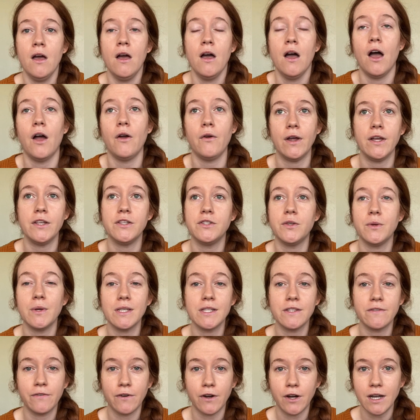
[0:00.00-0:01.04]
All right, so as
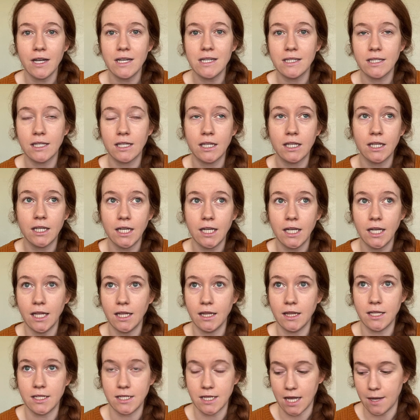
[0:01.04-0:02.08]
far as cleaning
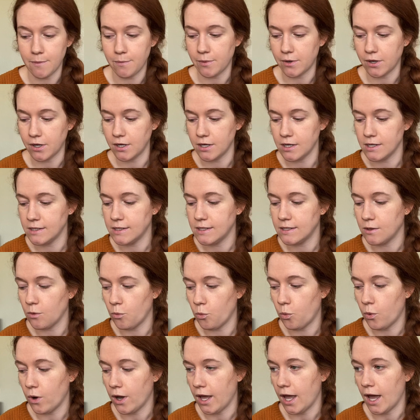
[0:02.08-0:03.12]
the diapers,
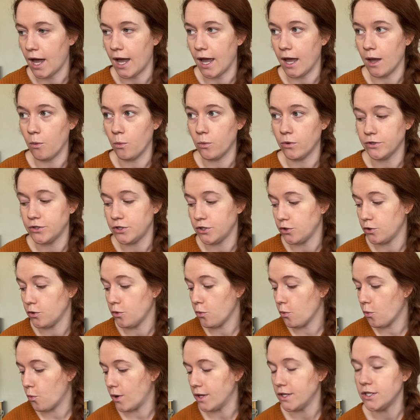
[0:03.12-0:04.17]
what I will do
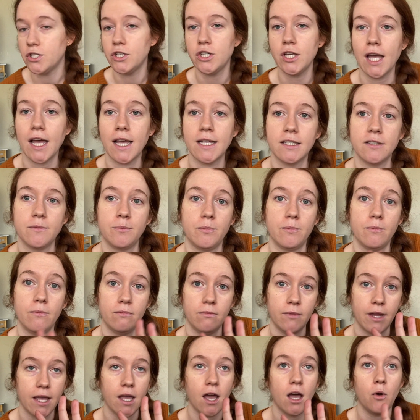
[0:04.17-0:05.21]
once she has
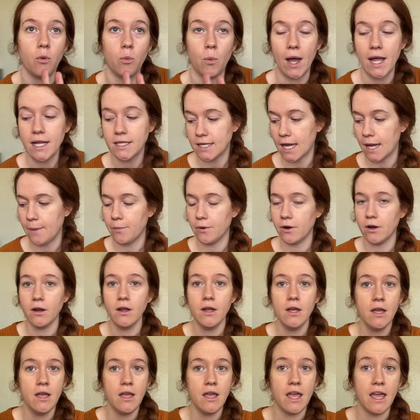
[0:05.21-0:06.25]
like a wet diaper,
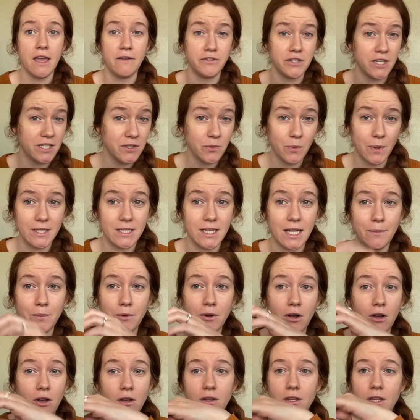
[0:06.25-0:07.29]
if she has a wet diaper,
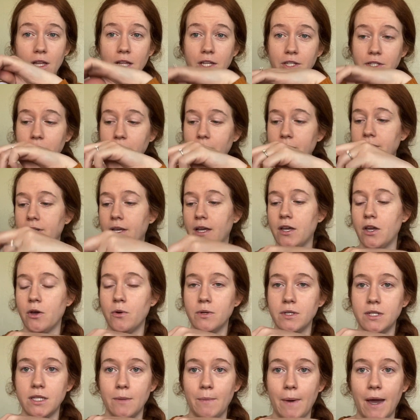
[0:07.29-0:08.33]
all I'll do is I go
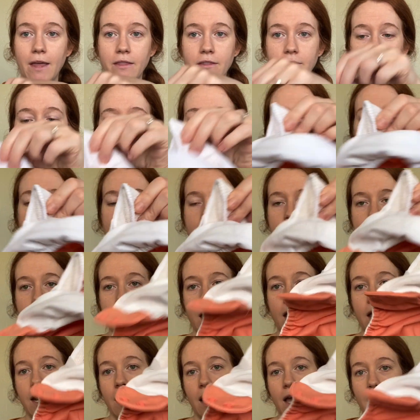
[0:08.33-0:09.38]
into the bathroom
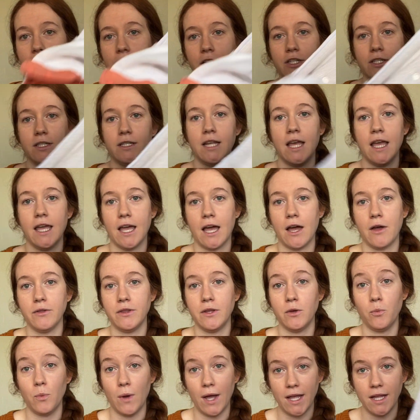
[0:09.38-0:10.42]
and I just take out
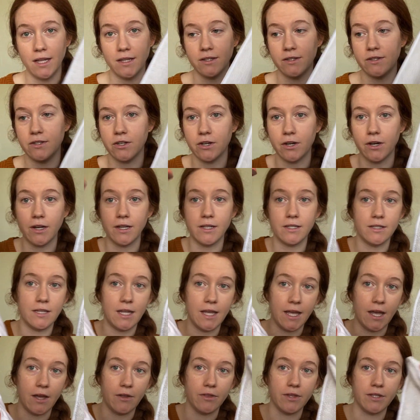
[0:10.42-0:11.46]
the wet insert,
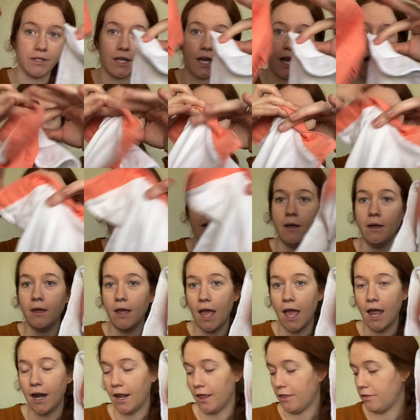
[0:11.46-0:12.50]
take out the top,
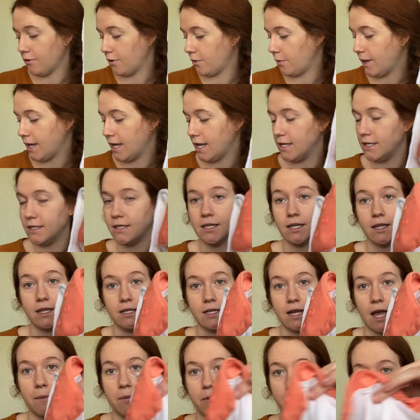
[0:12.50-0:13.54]
and I throw it into the
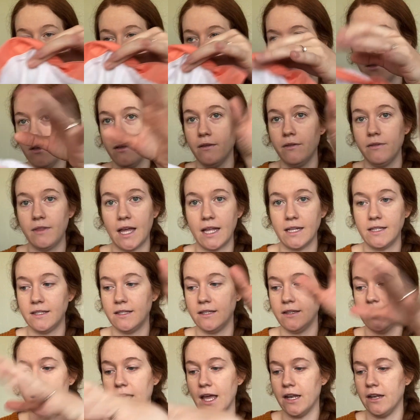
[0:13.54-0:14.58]
diaper pail. That's
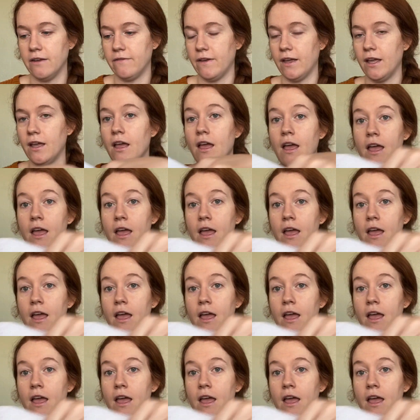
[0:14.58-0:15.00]
the end of it.